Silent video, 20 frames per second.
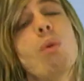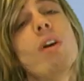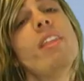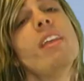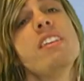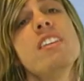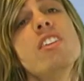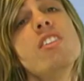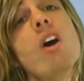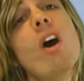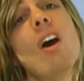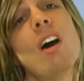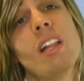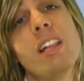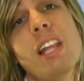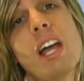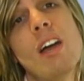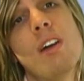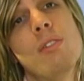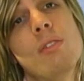well then you're not
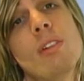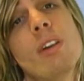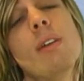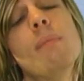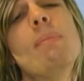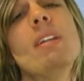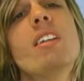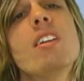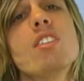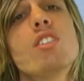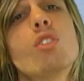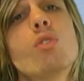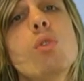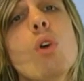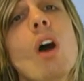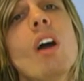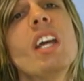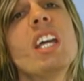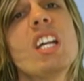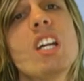alone, because
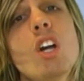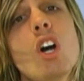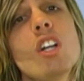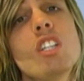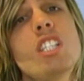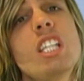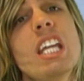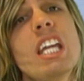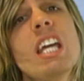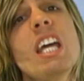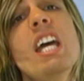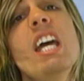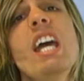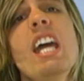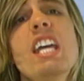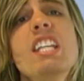chronic cussing